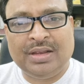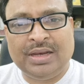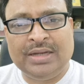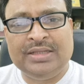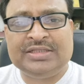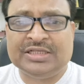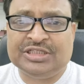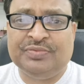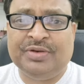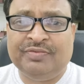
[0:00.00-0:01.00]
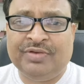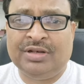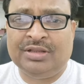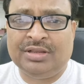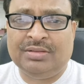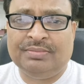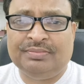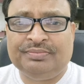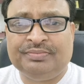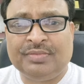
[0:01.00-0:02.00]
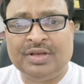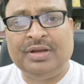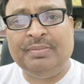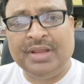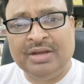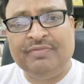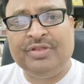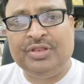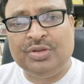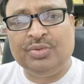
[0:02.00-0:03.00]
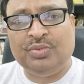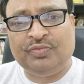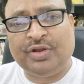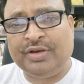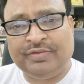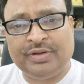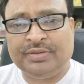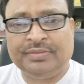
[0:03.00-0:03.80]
and this achievement will remain with you forever.